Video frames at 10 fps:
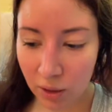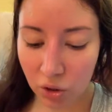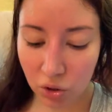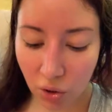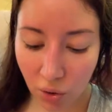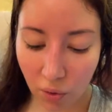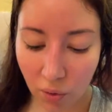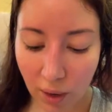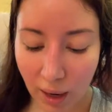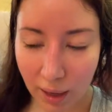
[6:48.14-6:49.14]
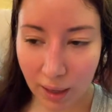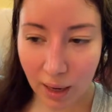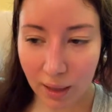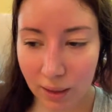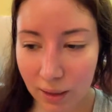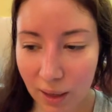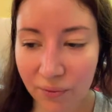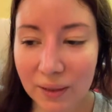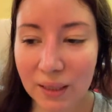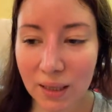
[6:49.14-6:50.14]
so I
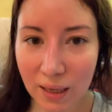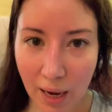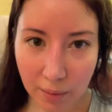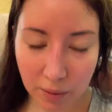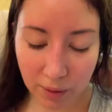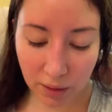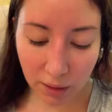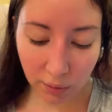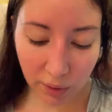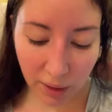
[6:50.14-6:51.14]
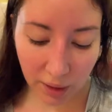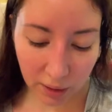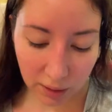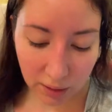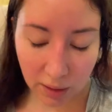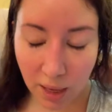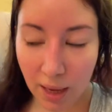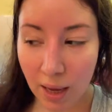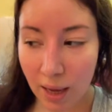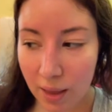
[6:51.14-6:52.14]
filled in the gaps basically with his,
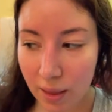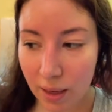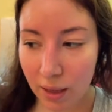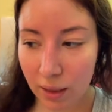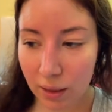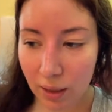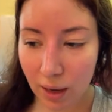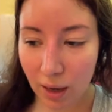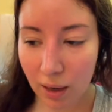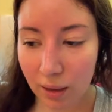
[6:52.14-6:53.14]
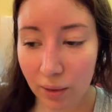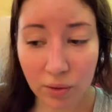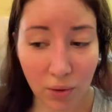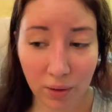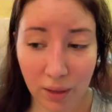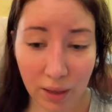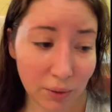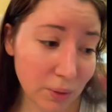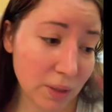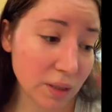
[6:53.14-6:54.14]
and then that was all that I
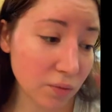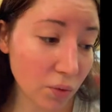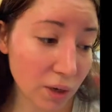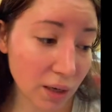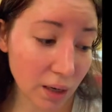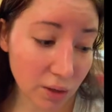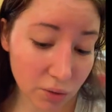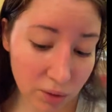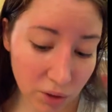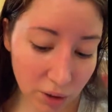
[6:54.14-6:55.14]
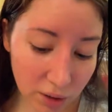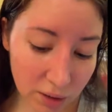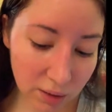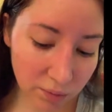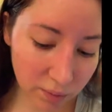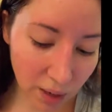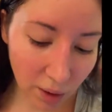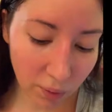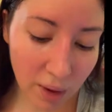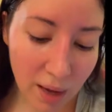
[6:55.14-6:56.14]
used his for, and I use hers
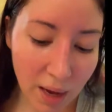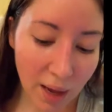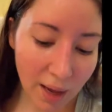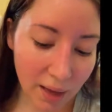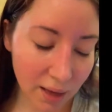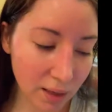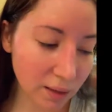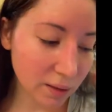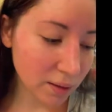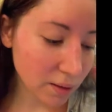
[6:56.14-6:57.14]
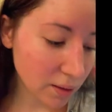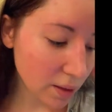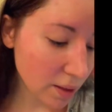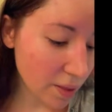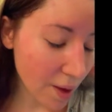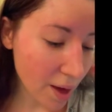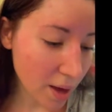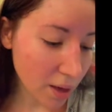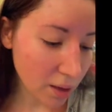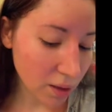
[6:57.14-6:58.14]
now. And
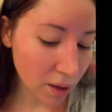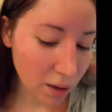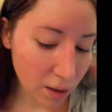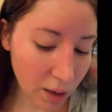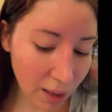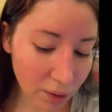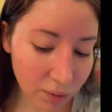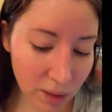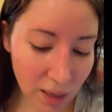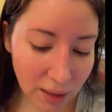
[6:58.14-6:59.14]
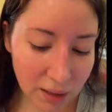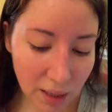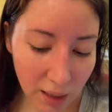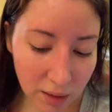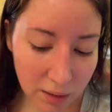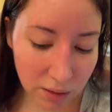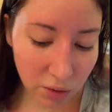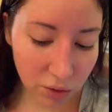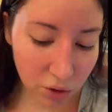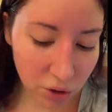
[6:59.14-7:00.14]
then I don't think I danced on